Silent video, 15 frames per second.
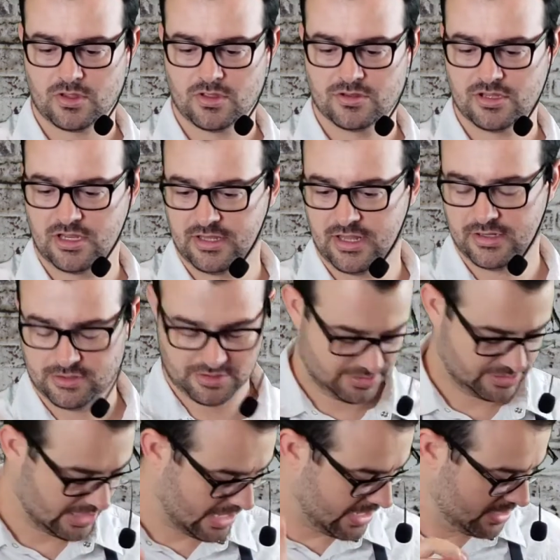Set that to the
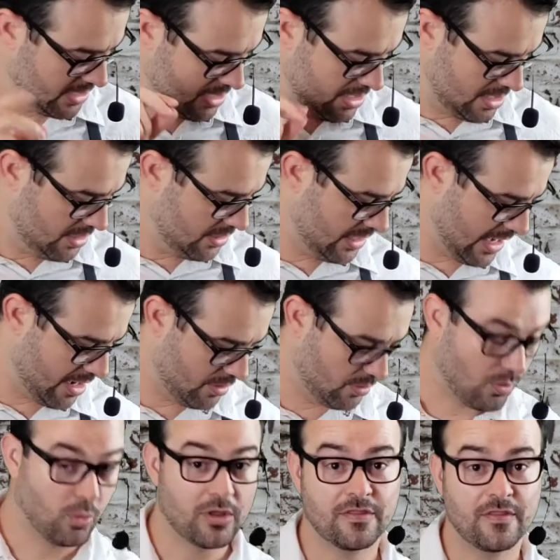side. Now,
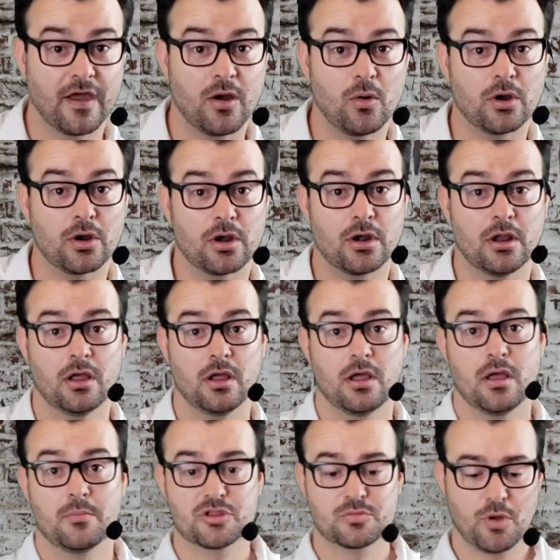with our
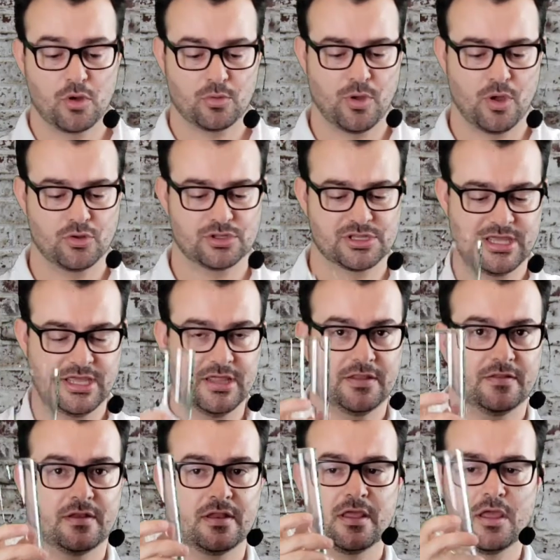Bespoke Post kit,
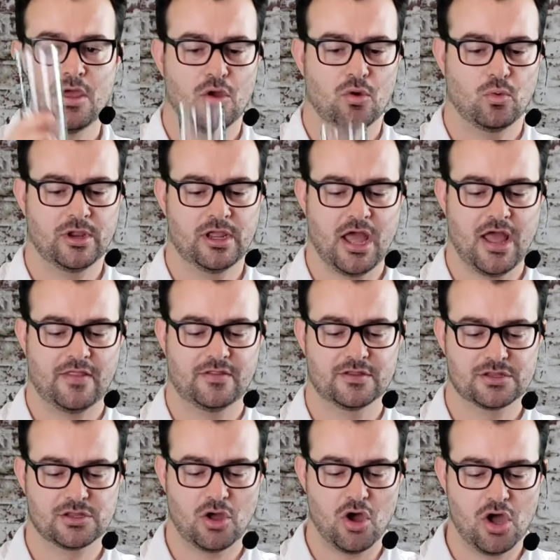we got
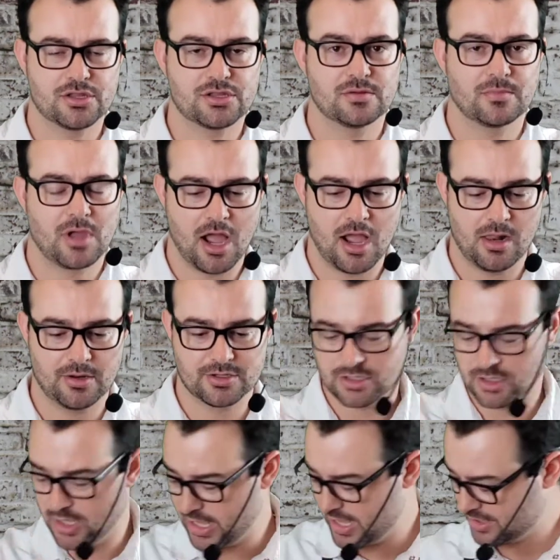this awesome Collins
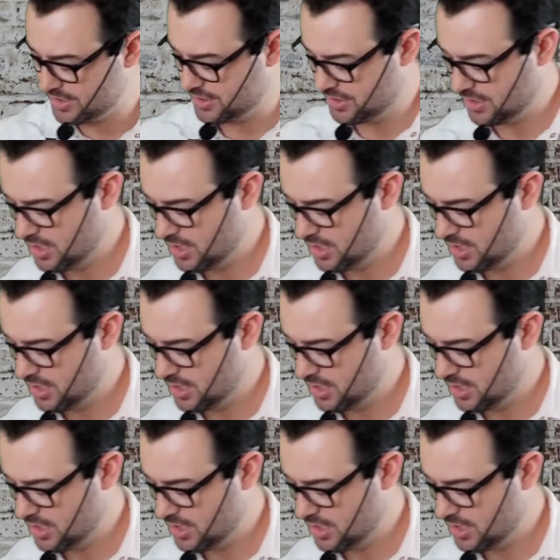glass